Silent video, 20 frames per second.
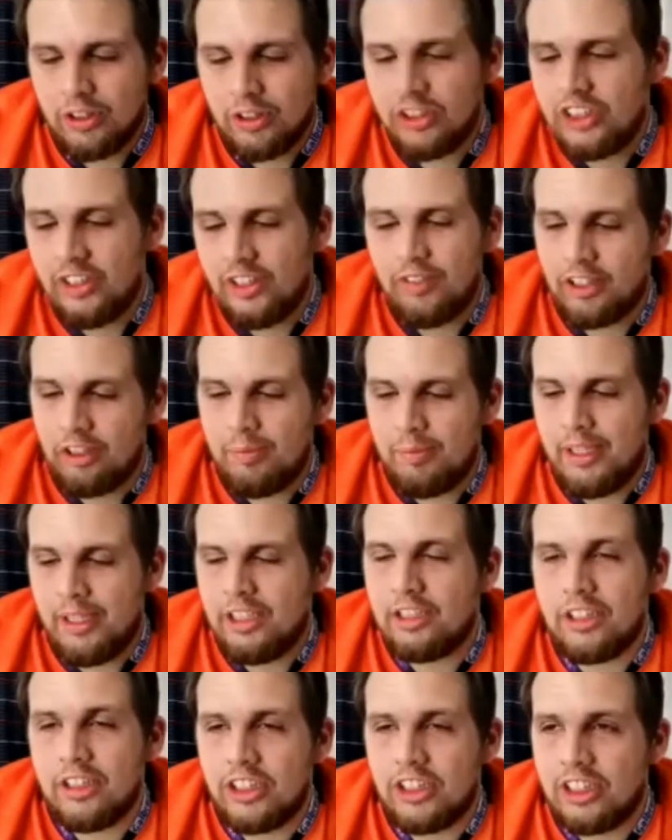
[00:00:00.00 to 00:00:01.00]
to say for the remainder
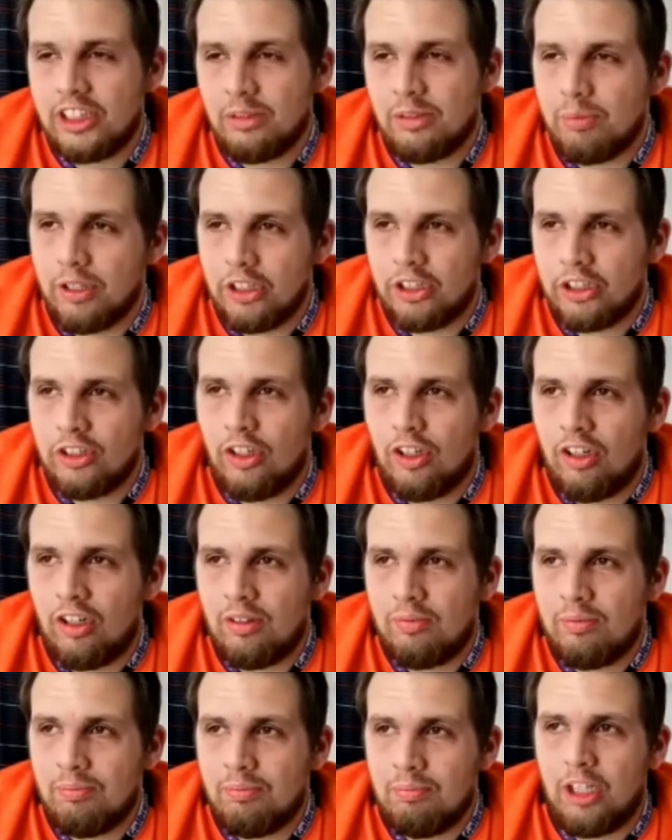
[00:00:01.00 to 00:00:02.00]
of the season, but there's not
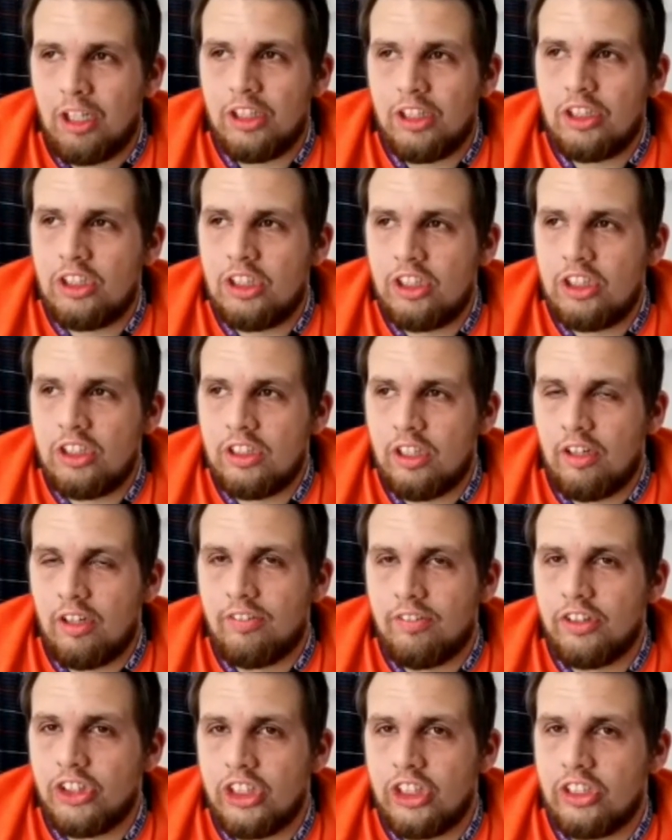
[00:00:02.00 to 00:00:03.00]
much of
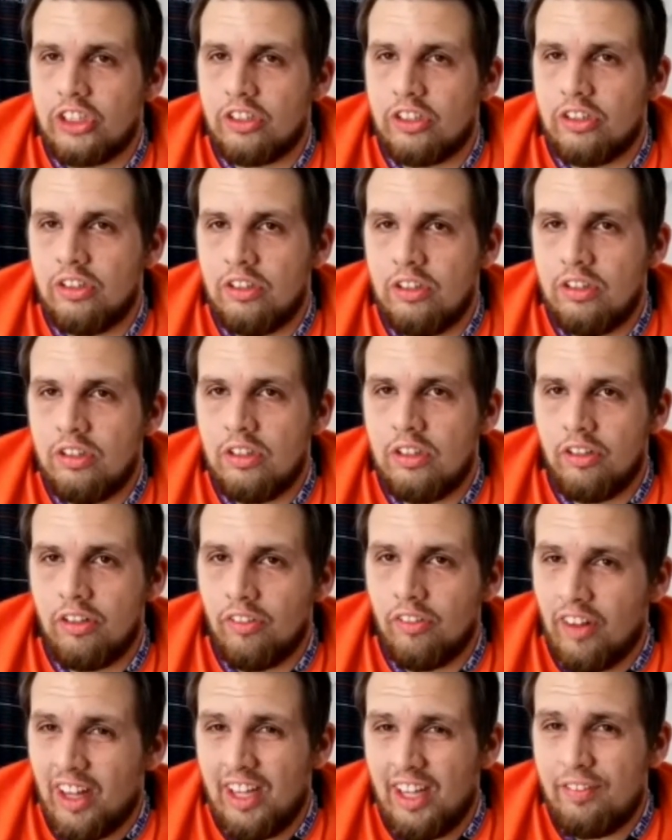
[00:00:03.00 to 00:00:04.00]
the season
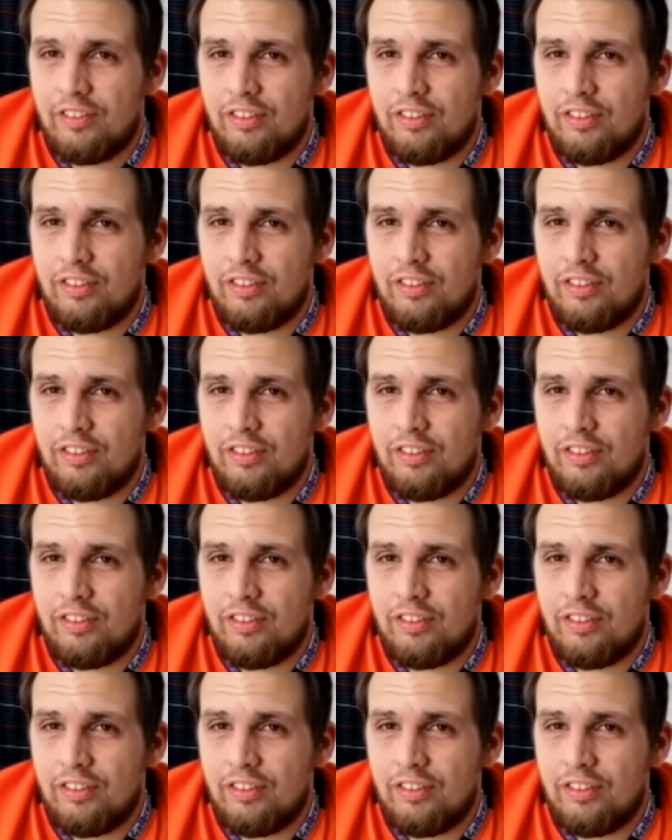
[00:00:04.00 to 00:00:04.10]
left.